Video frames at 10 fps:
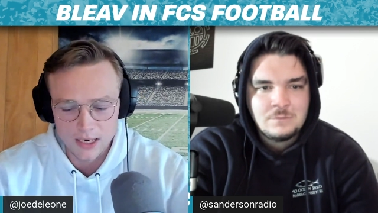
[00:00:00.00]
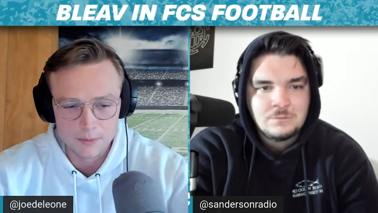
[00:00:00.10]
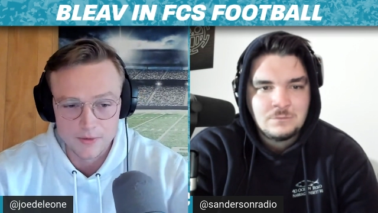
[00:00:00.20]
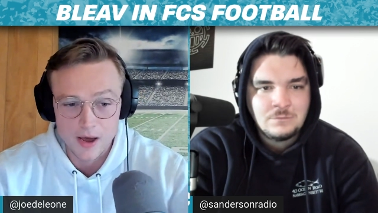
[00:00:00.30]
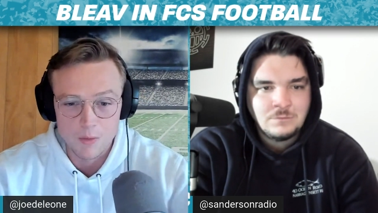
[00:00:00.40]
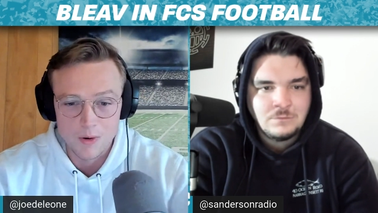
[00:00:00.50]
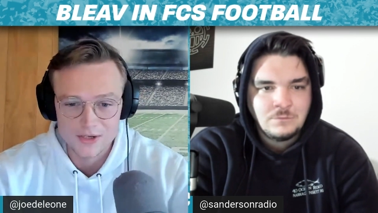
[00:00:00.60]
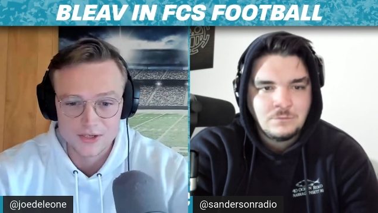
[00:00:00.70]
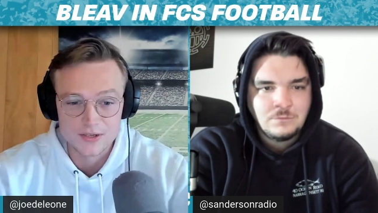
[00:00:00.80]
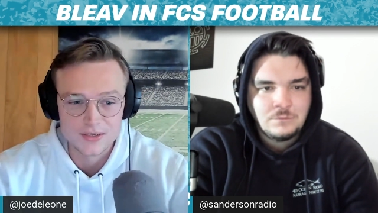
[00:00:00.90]
Speaker 1: Cup without
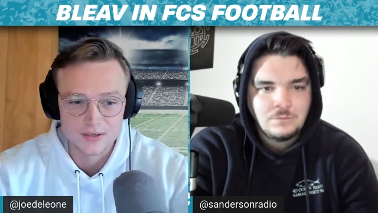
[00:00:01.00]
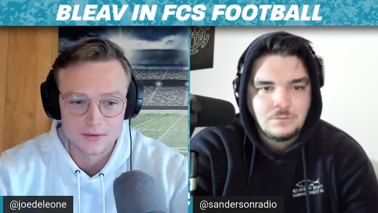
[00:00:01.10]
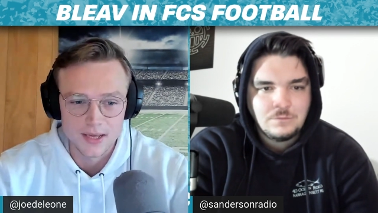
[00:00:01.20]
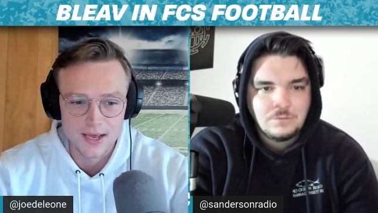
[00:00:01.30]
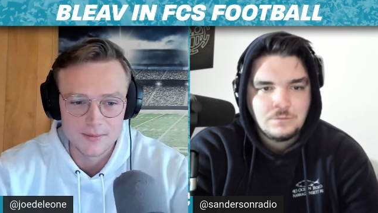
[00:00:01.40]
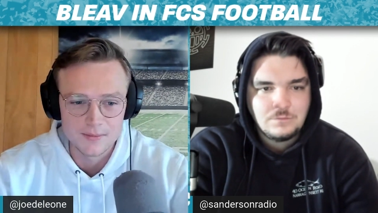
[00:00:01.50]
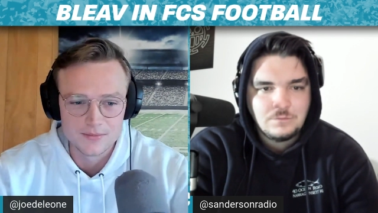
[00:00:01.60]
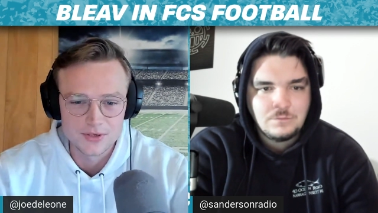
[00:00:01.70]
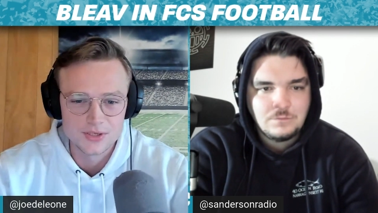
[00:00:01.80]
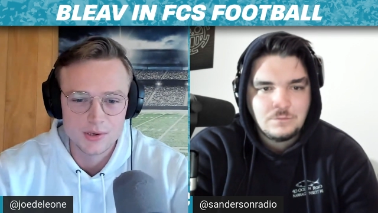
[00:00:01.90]
watching a single game,
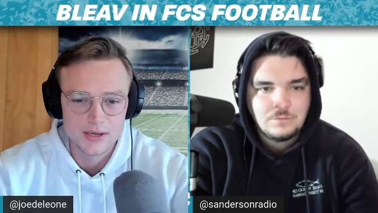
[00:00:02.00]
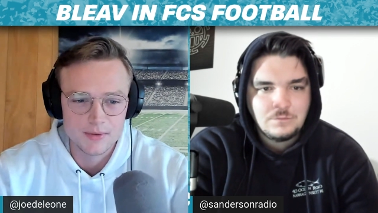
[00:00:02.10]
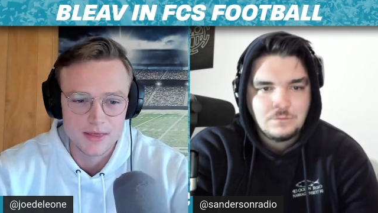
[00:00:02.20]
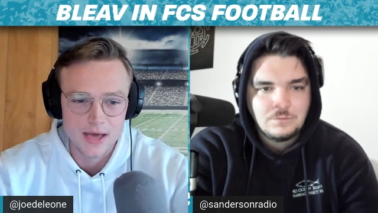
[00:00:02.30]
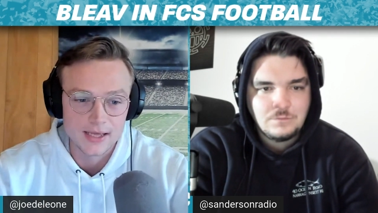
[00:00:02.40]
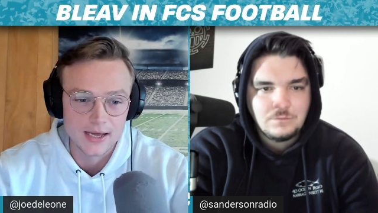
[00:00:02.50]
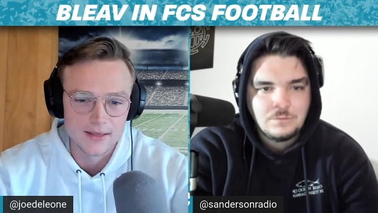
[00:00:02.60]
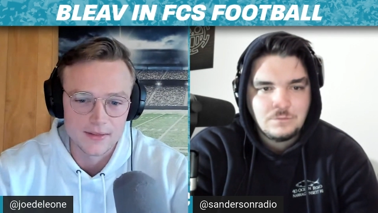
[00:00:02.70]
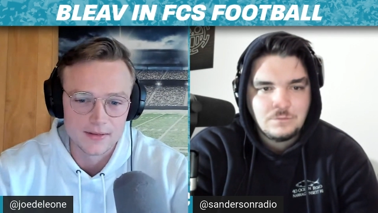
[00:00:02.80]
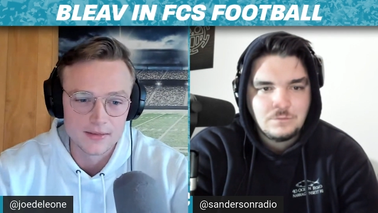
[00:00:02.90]
just so I can be that guy
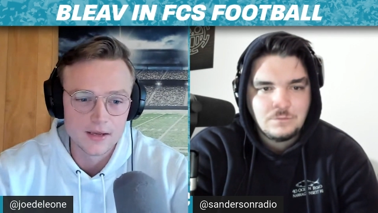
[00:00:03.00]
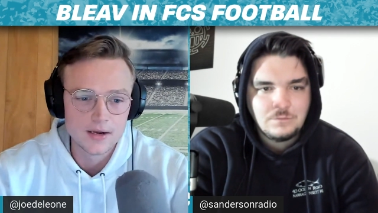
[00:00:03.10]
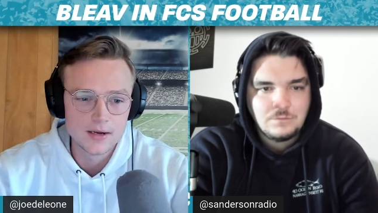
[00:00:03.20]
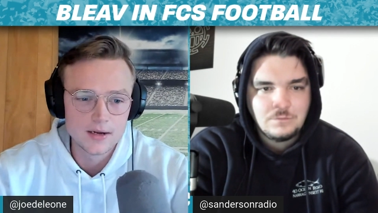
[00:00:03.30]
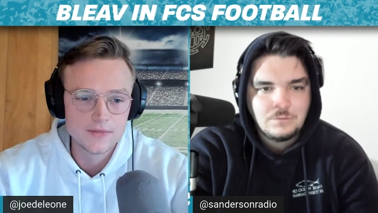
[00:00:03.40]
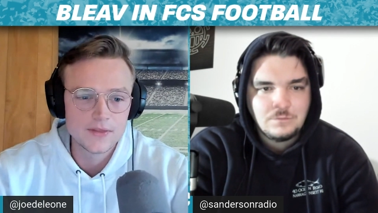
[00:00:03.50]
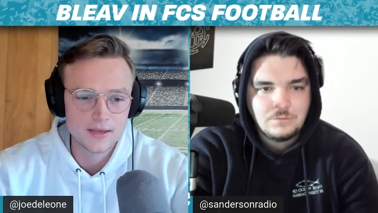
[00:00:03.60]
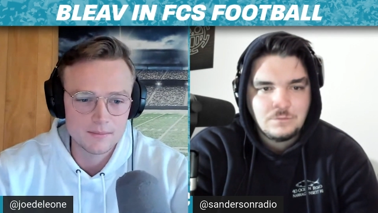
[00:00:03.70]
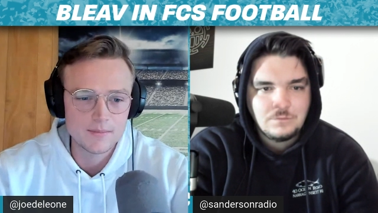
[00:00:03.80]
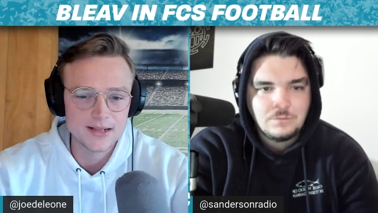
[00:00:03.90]
that they
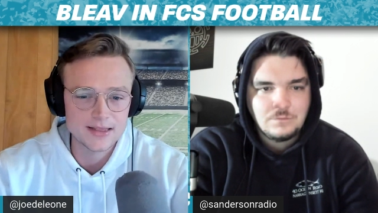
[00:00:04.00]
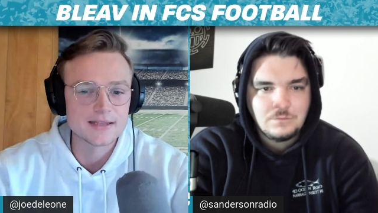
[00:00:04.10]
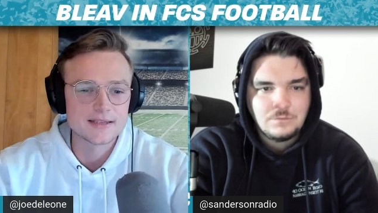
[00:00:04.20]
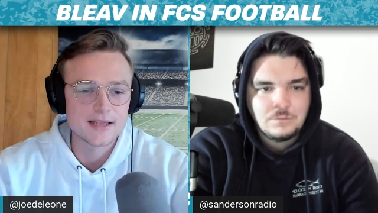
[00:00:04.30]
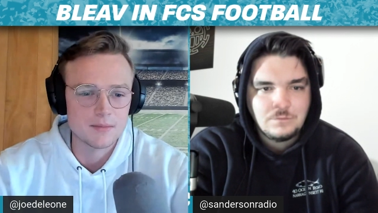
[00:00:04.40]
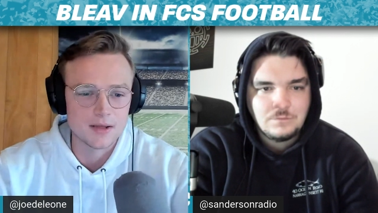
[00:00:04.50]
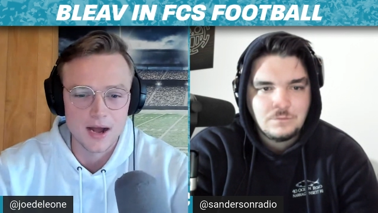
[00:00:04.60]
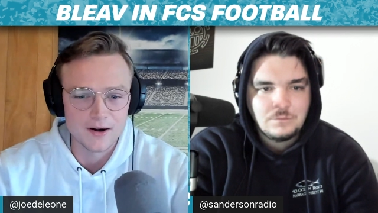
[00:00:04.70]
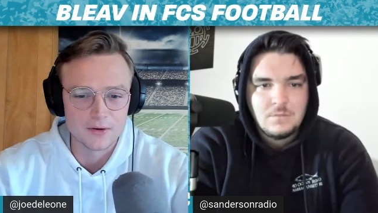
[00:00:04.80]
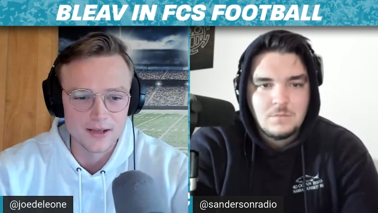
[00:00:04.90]
can make that statement.
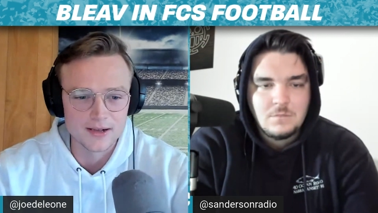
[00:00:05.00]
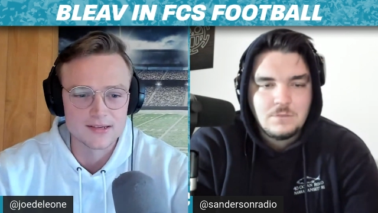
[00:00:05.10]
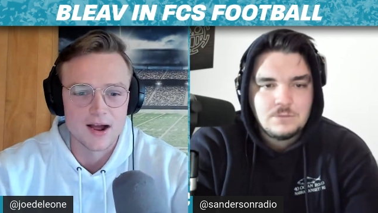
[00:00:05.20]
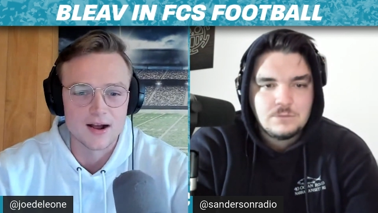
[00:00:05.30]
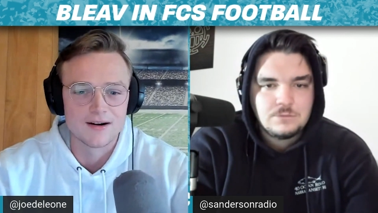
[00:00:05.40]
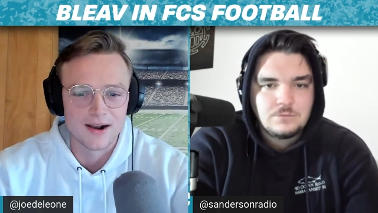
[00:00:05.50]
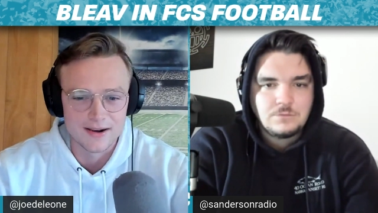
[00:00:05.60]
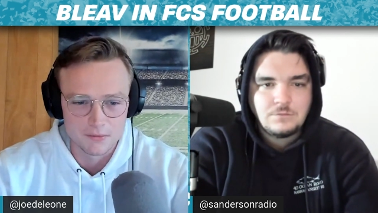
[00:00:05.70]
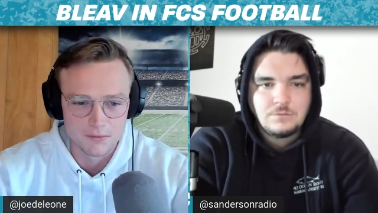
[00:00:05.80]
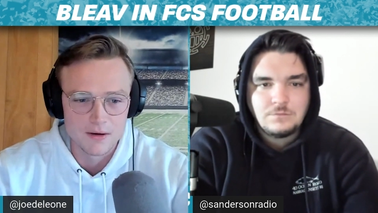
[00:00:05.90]
I don't like soccer and I
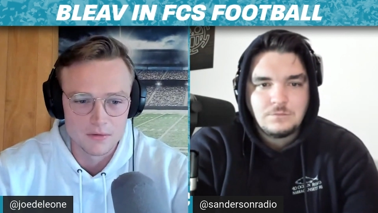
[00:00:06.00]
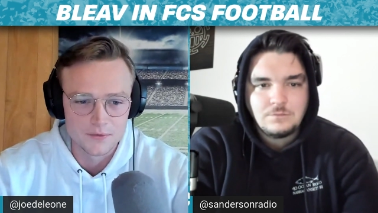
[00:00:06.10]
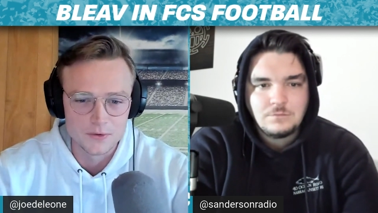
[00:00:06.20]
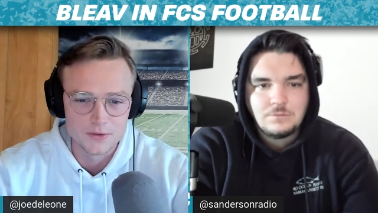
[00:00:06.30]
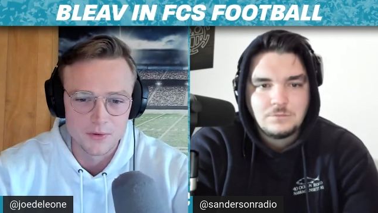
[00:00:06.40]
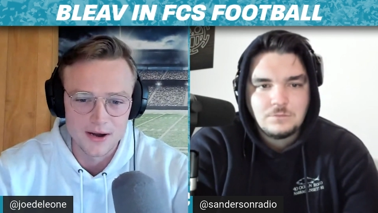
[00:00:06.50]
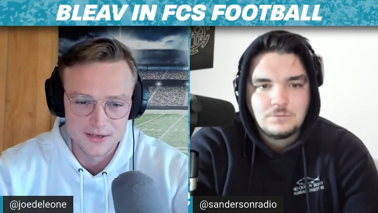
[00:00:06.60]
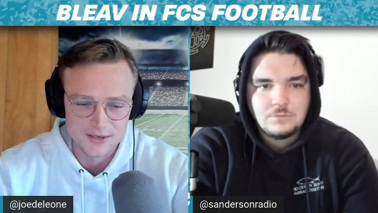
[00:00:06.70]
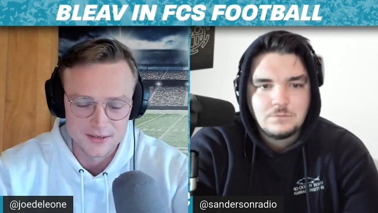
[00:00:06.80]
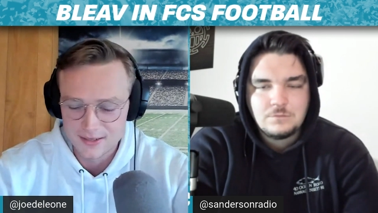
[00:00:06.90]
don't. I refuse to watch
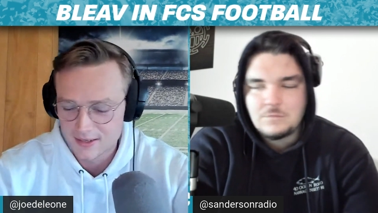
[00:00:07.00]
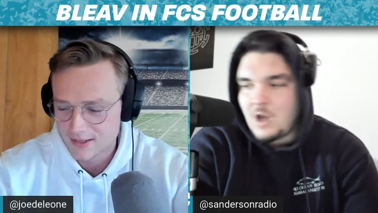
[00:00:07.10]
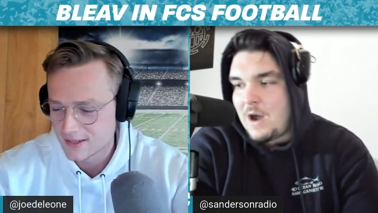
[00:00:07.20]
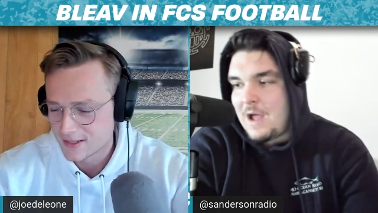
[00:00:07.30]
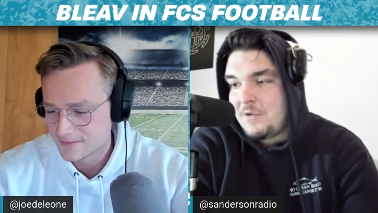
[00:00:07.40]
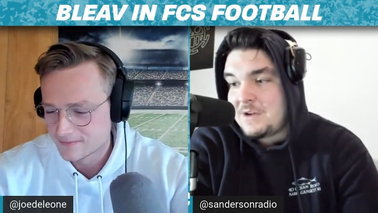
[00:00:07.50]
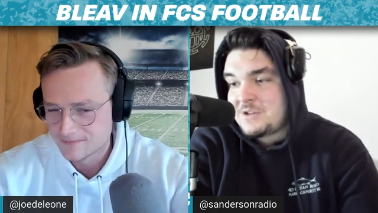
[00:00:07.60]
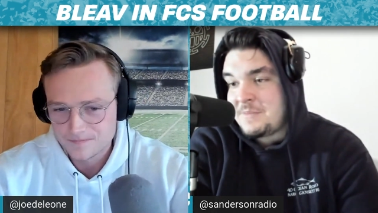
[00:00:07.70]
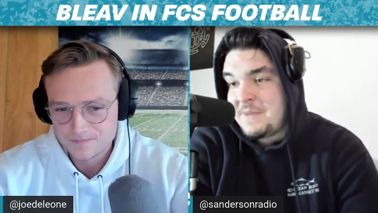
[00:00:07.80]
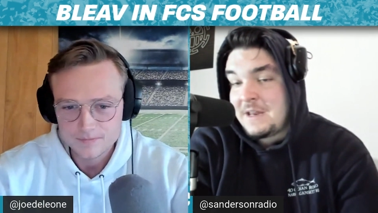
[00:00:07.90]
it. Oh, I haven't watched a
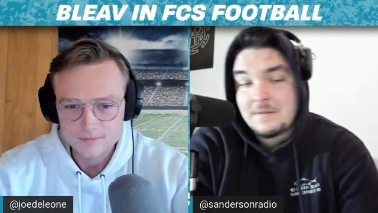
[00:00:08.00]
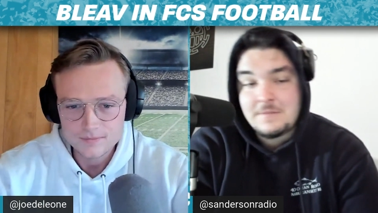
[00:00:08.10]
minute.